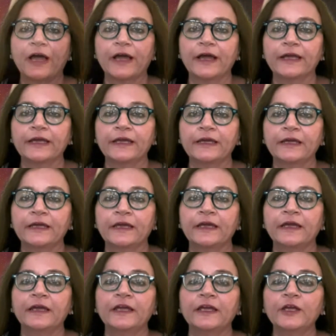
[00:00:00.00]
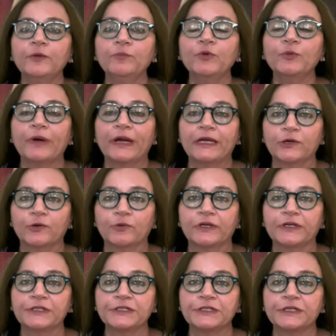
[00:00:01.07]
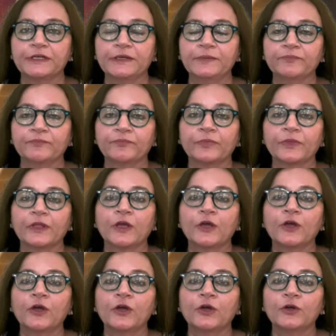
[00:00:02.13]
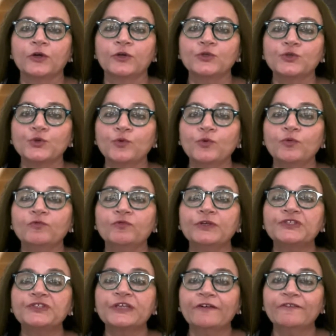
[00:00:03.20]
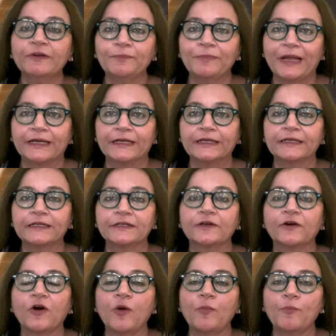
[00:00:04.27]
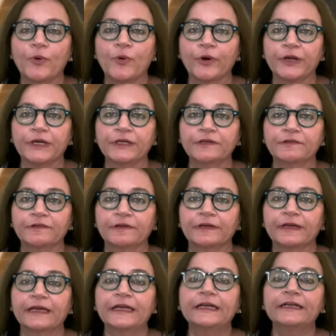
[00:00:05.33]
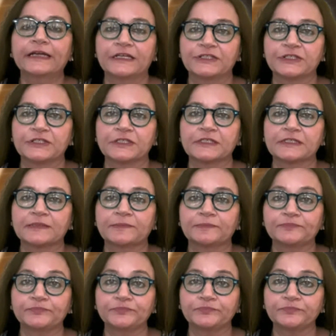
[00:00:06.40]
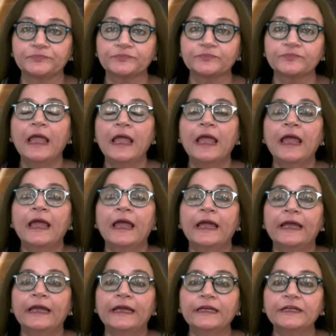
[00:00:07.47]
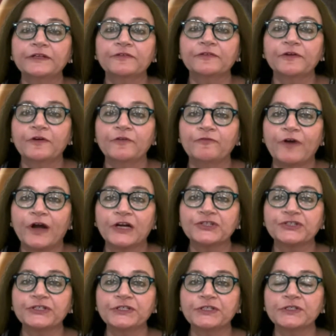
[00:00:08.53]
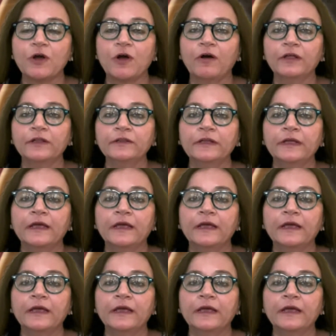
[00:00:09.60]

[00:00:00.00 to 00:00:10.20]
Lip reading: dry, immobile quality to whichever planet or point it touches. It functions on